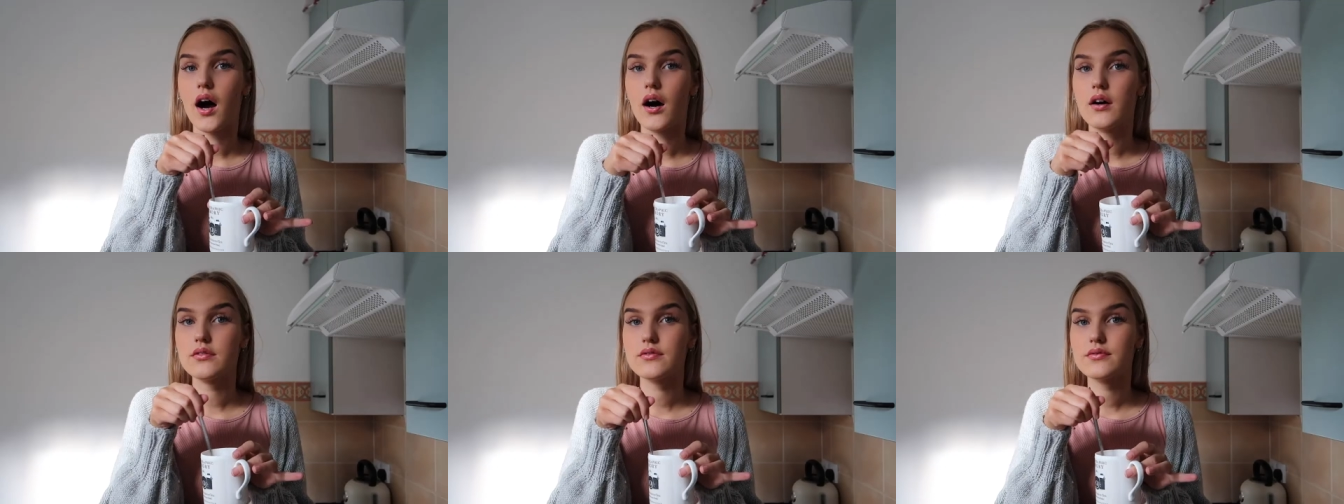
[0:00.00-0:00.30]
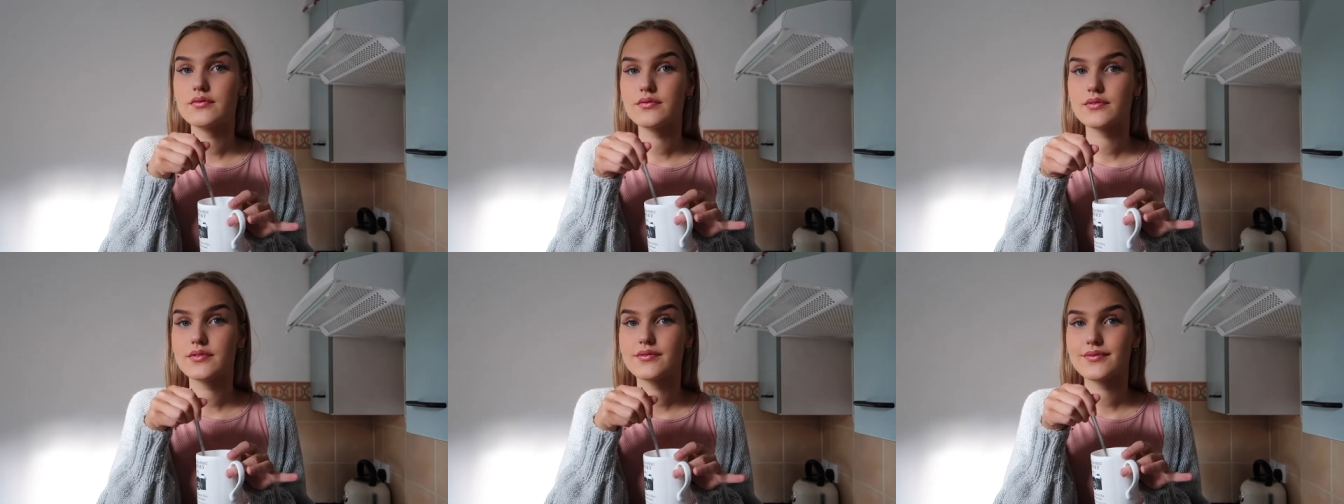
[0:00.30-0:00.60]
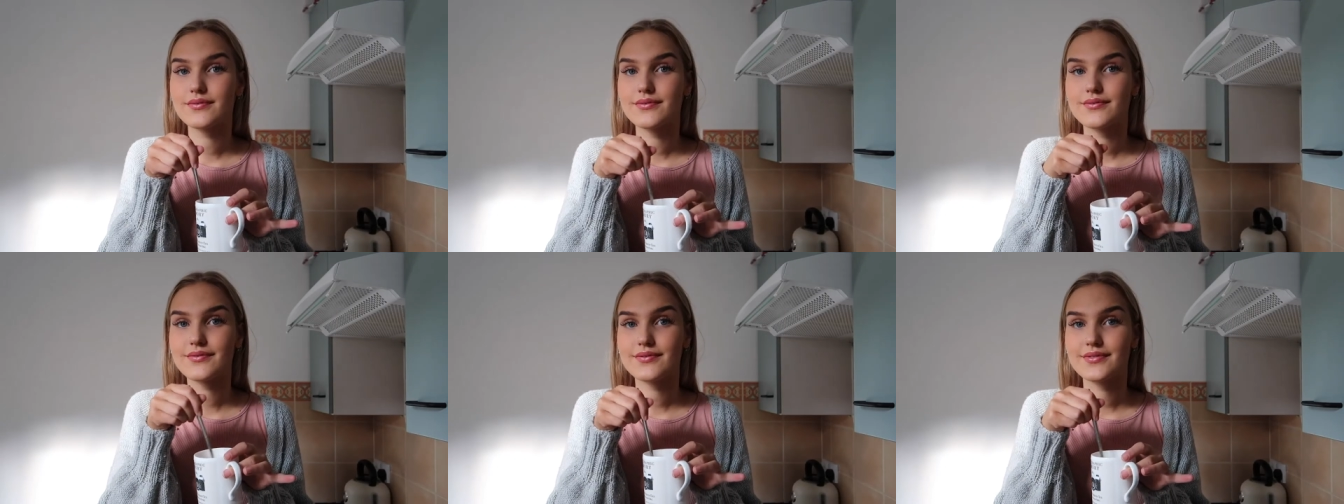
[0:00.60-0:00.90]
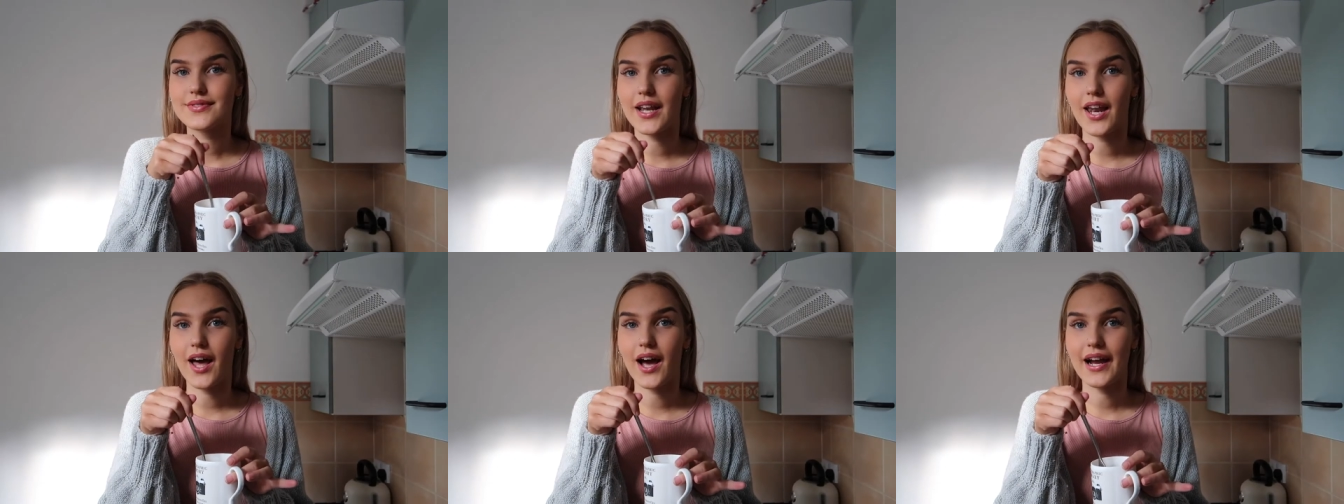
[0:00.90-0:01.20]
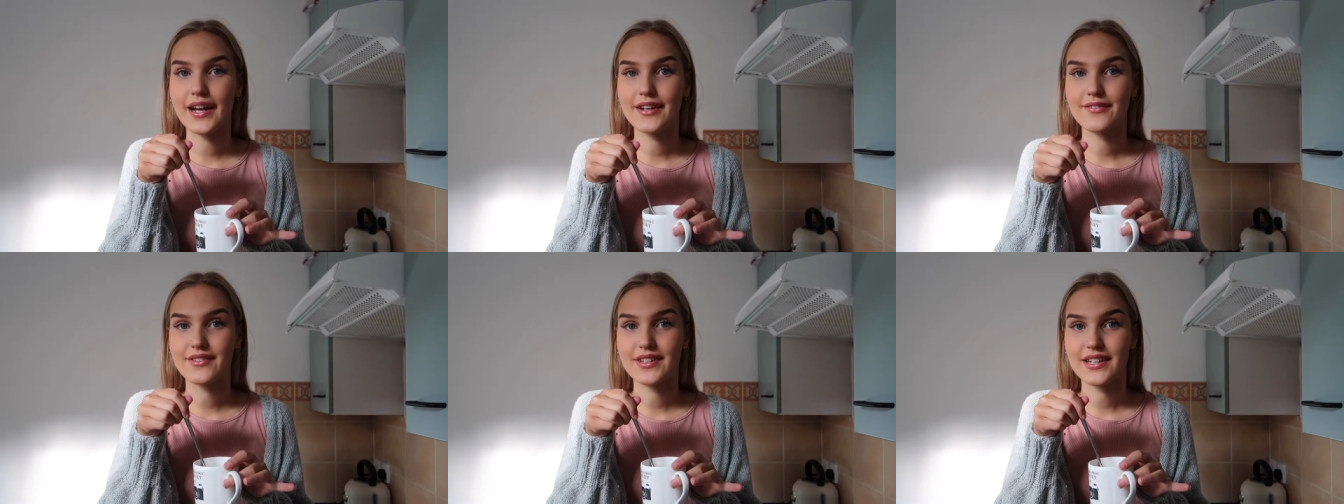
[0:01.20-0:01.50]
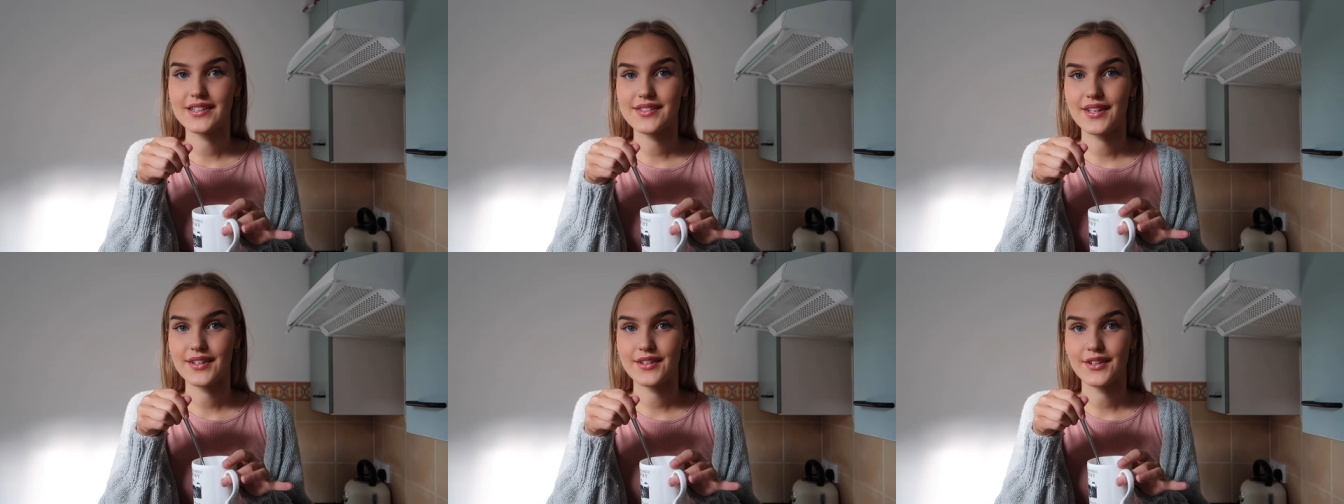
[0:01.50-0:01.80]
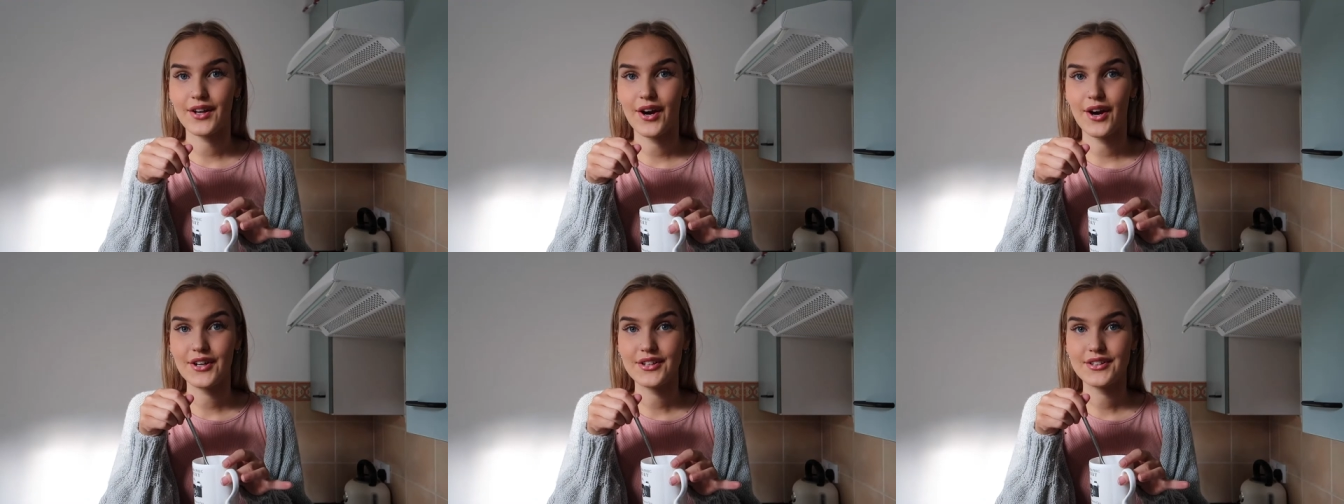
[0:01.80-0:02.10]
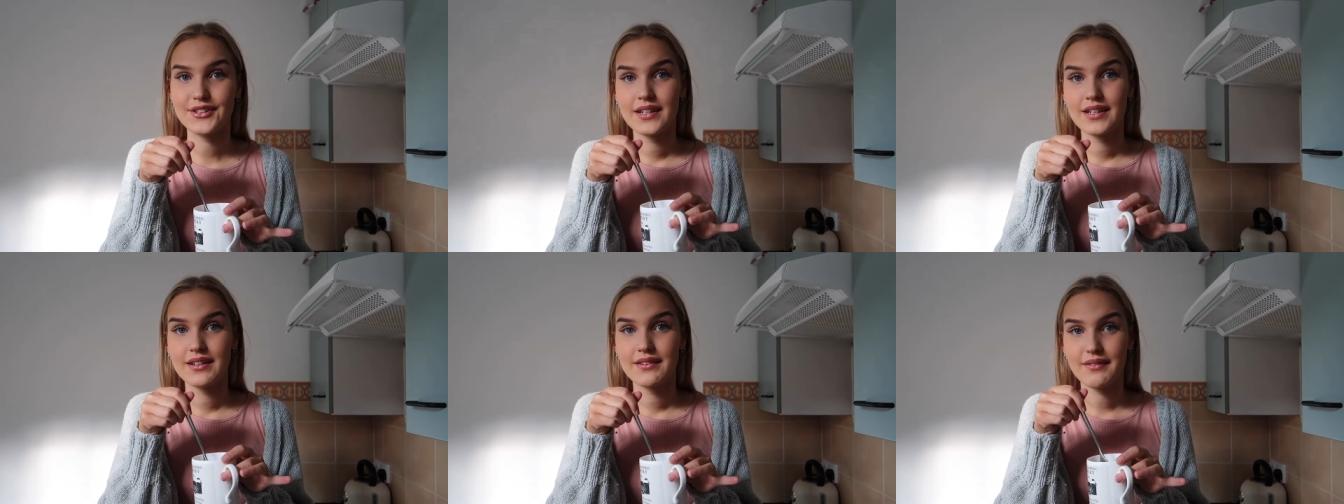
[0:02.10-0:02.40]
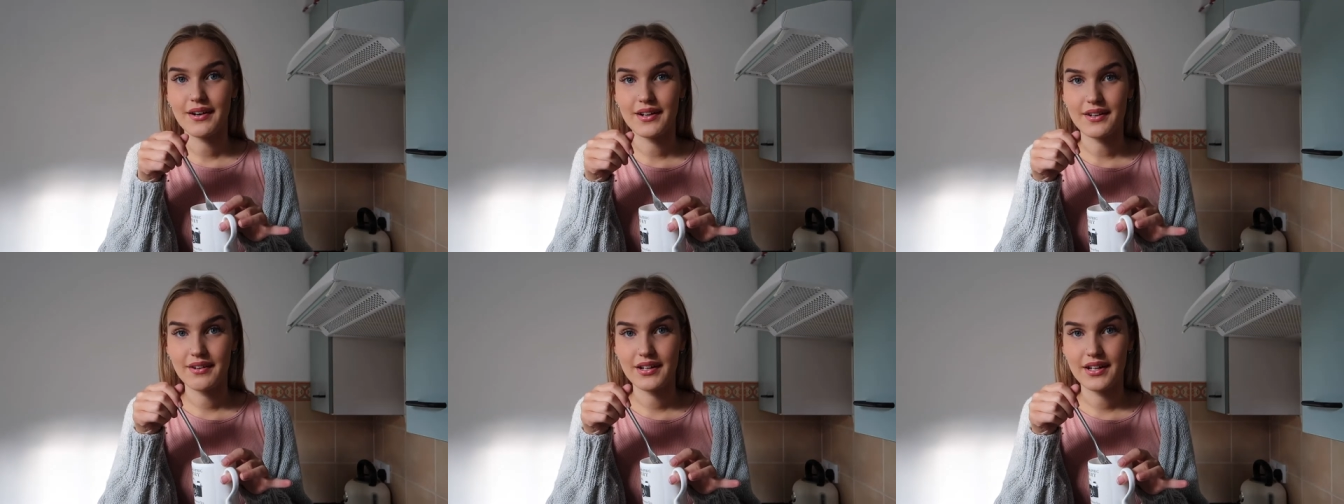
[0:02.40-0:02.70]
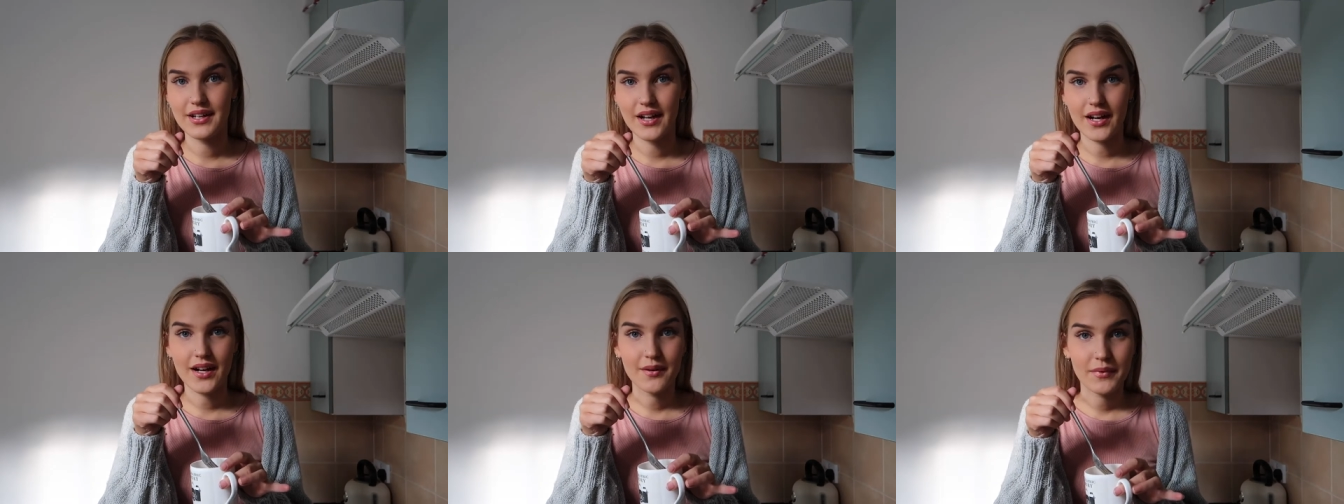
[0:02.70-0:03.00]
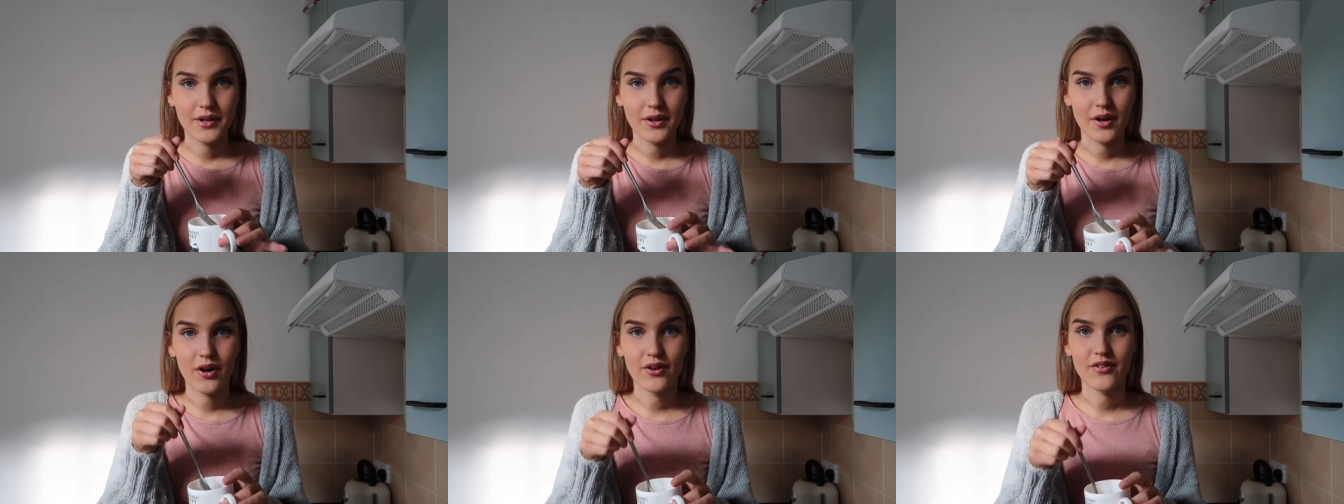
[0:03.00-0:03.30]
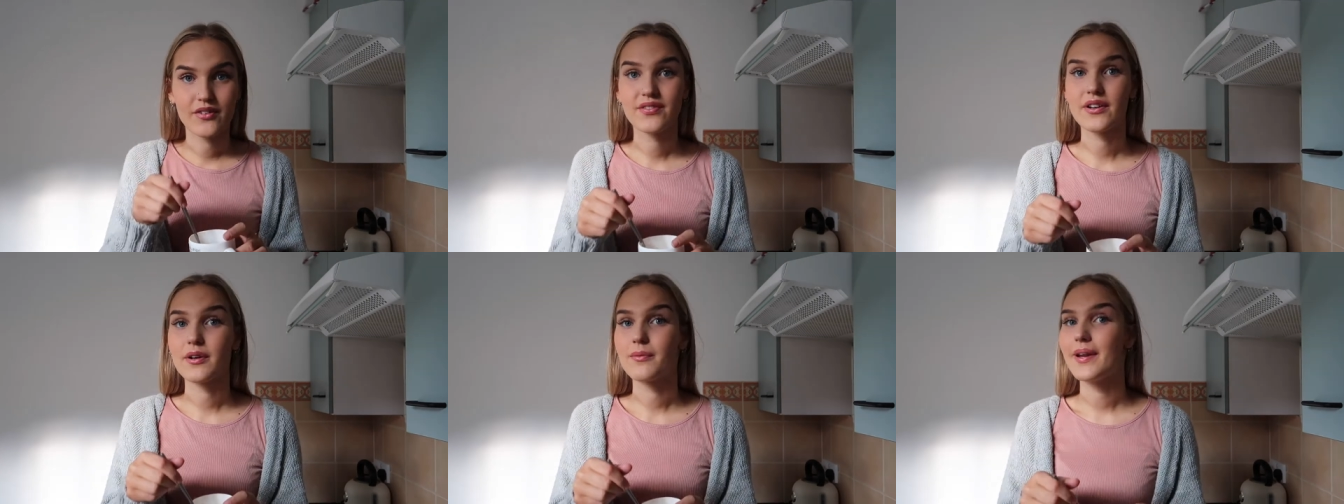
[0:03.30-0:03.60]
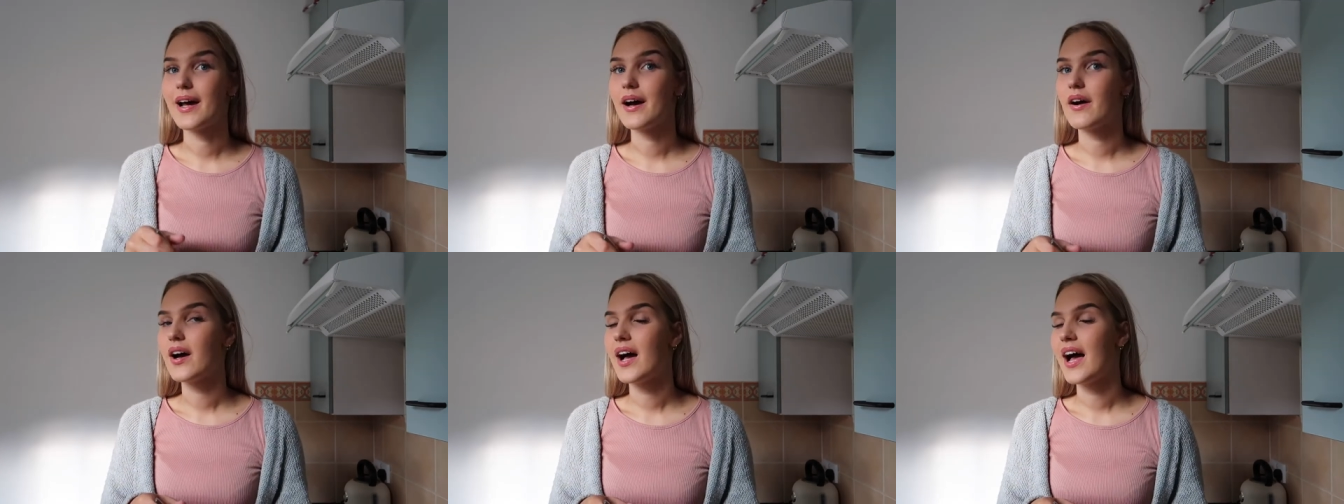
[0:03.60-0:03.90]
Oh, the lighting really said no. Why do I look like I'm in a horror film now?